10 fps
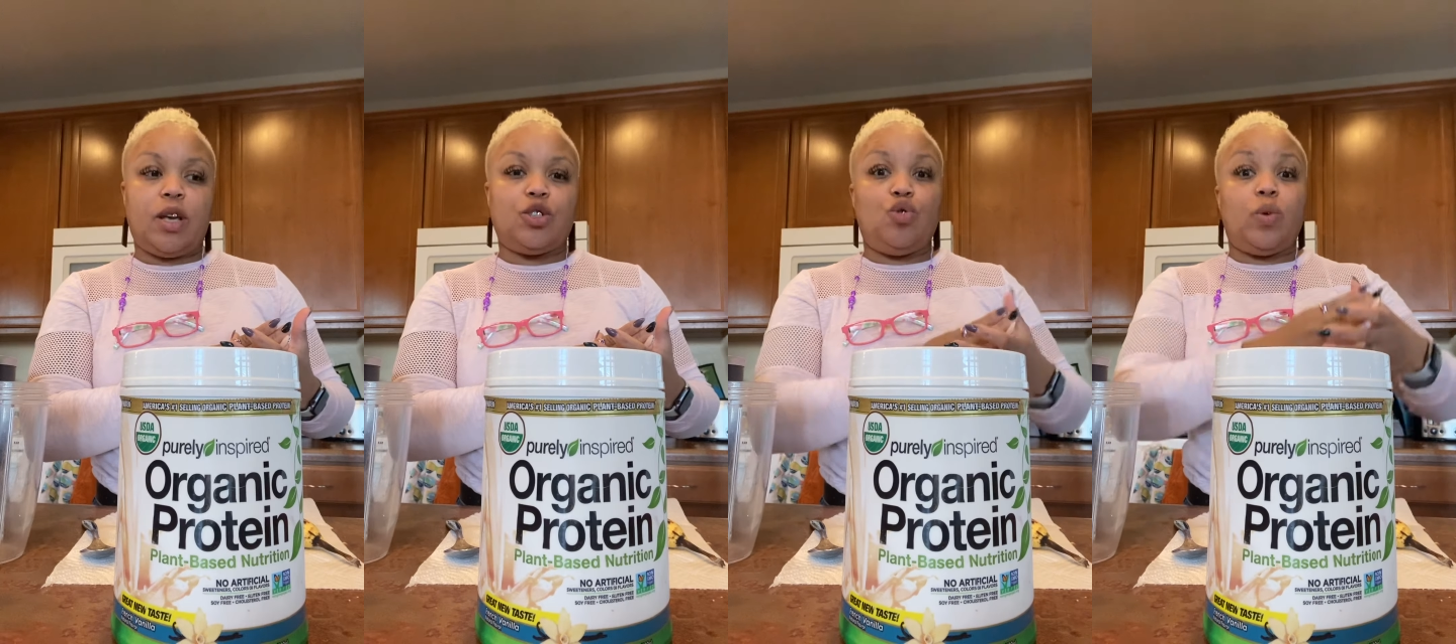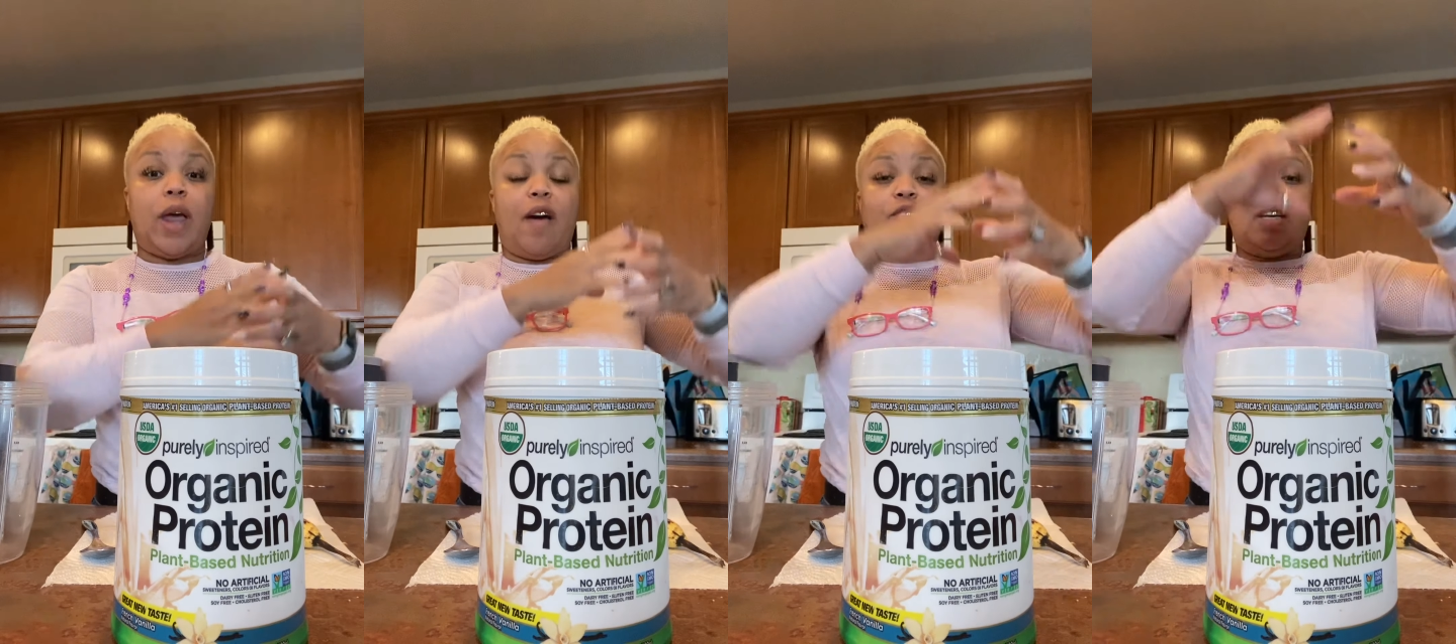is you would
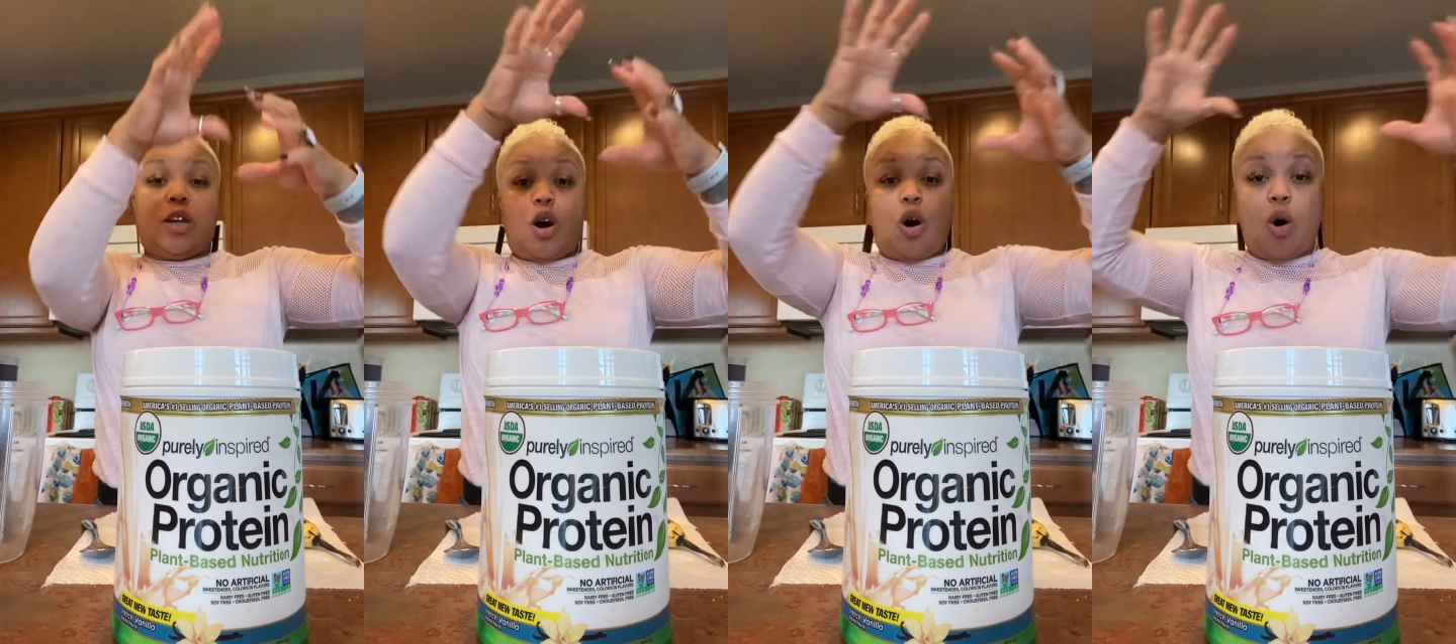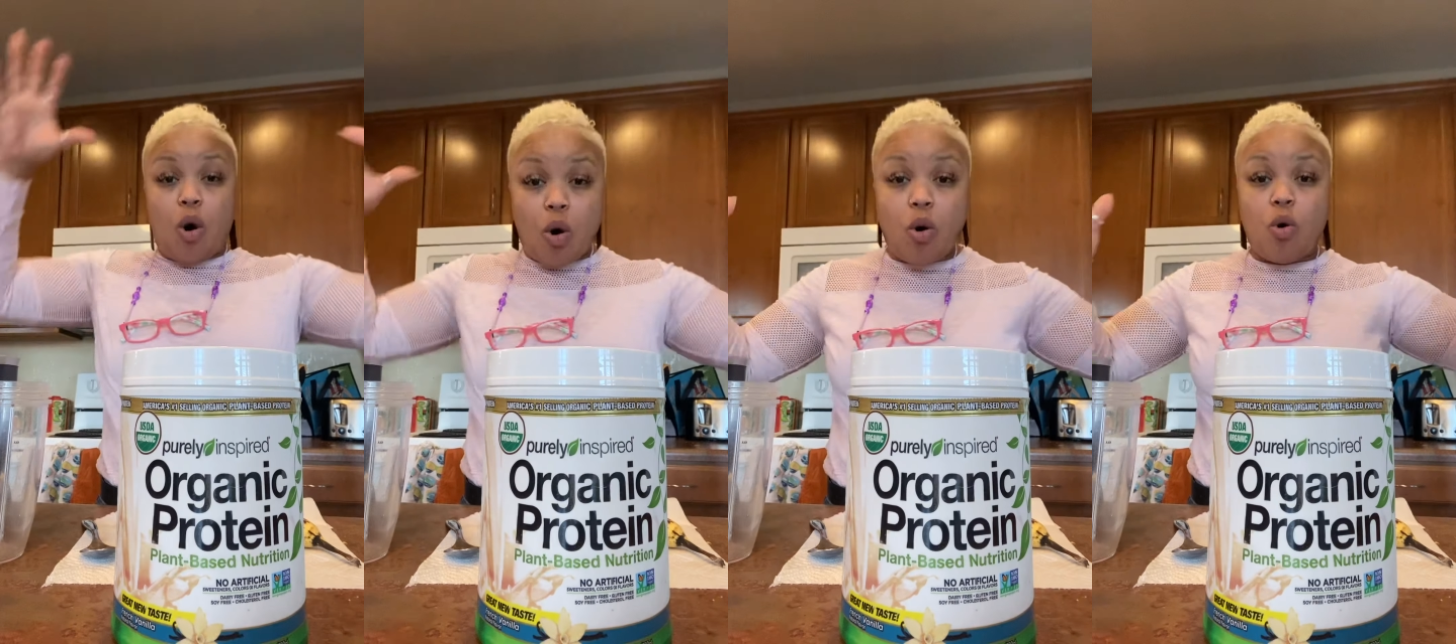have to eat a
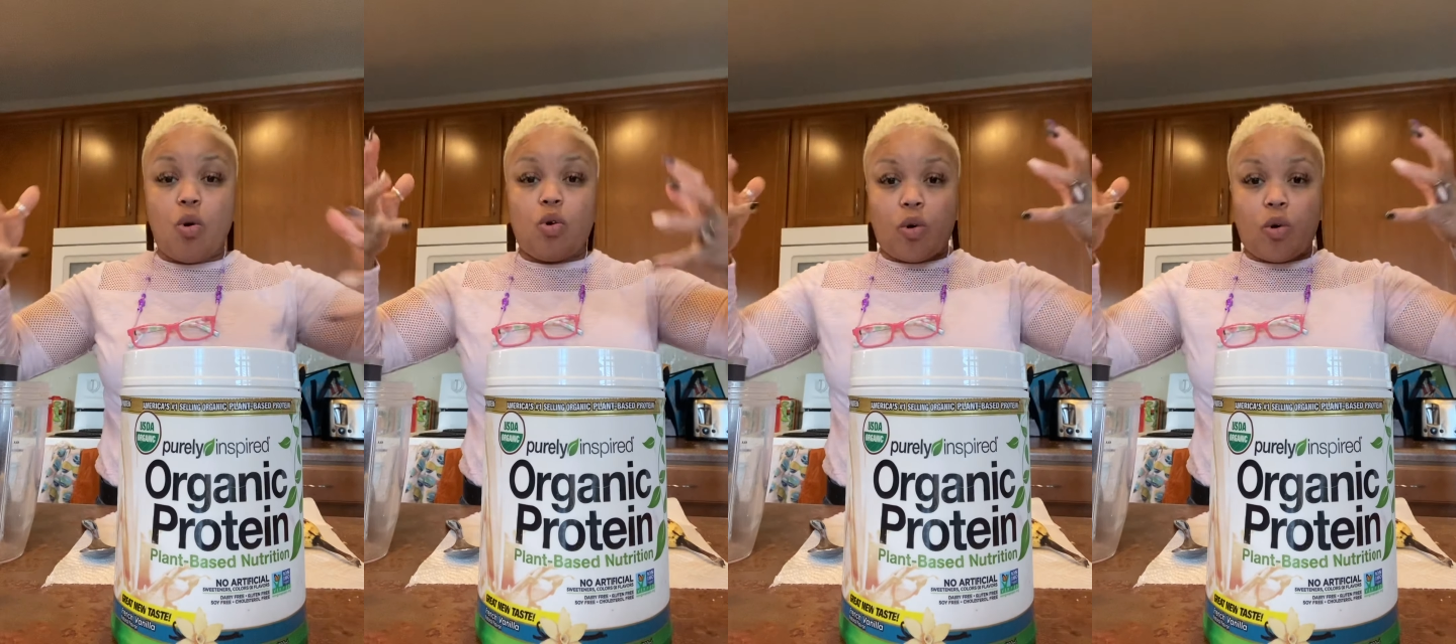whole